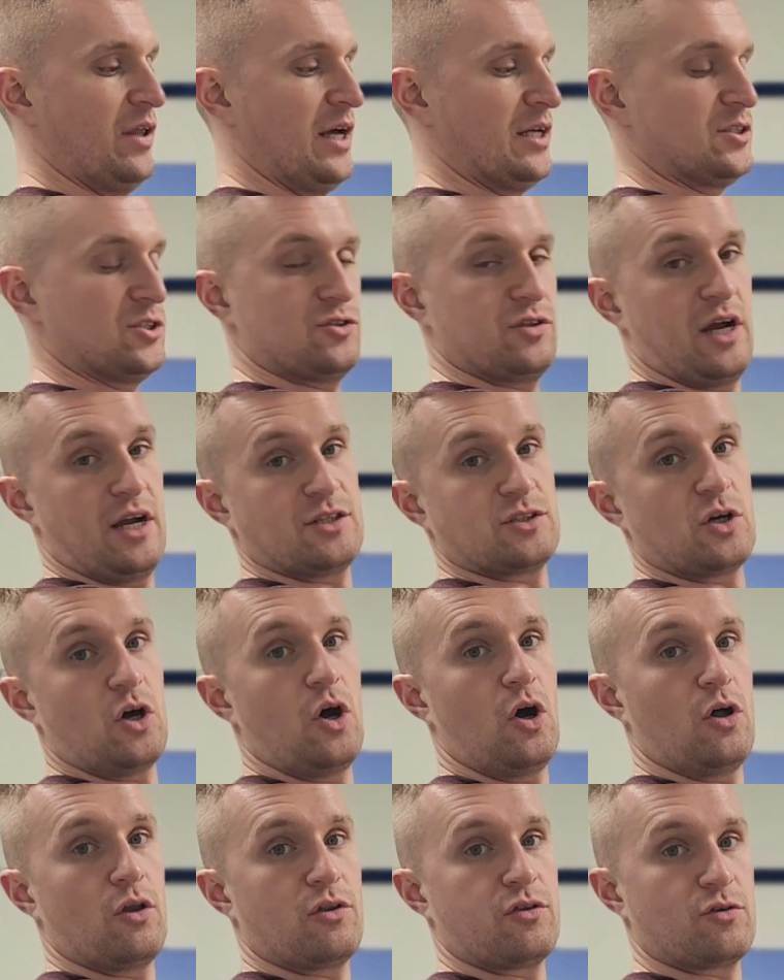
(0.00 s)
that stretch
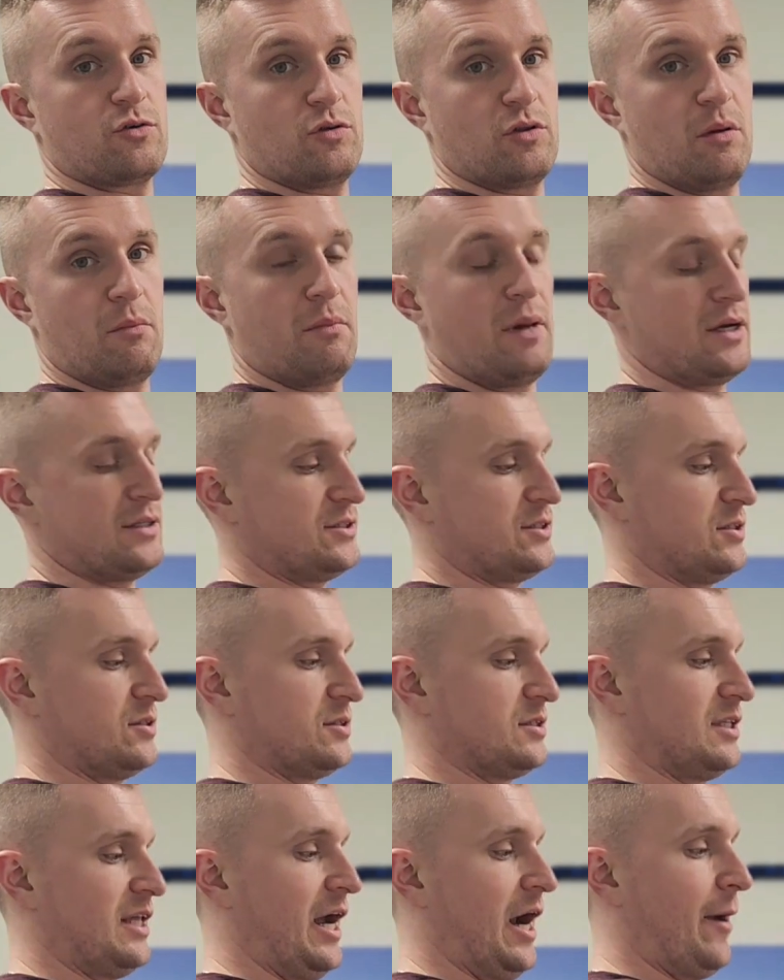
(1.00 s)
all through the
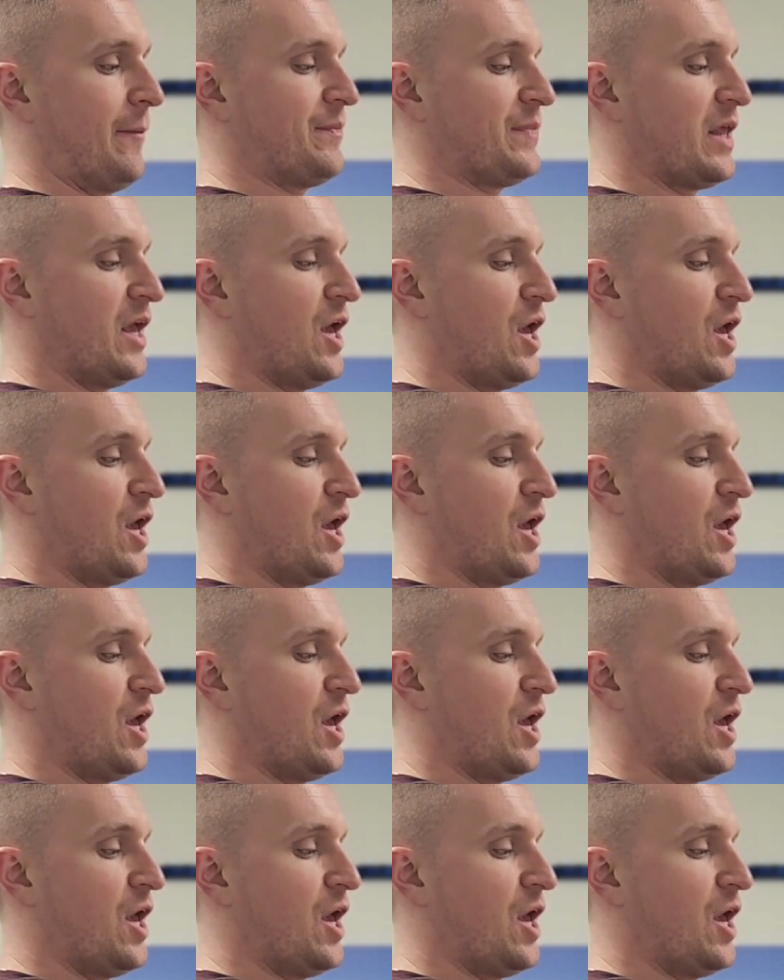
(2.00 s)
muscles there.